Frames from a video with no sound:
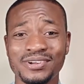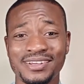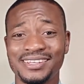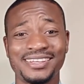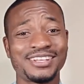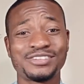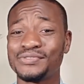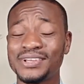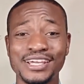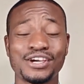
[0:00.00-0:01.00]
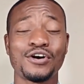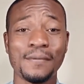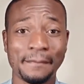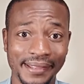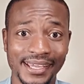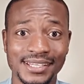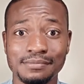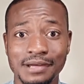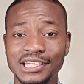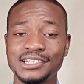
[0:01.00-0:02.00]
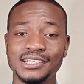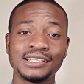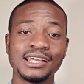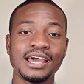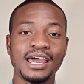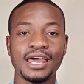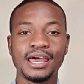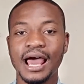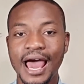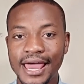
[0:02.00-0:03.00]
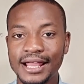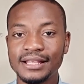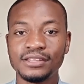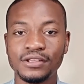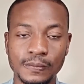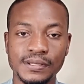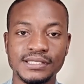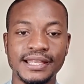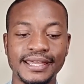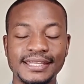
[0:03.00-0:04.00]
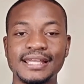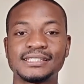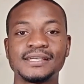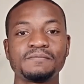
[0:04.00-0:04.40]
it gets really complex managing higher numbers like that.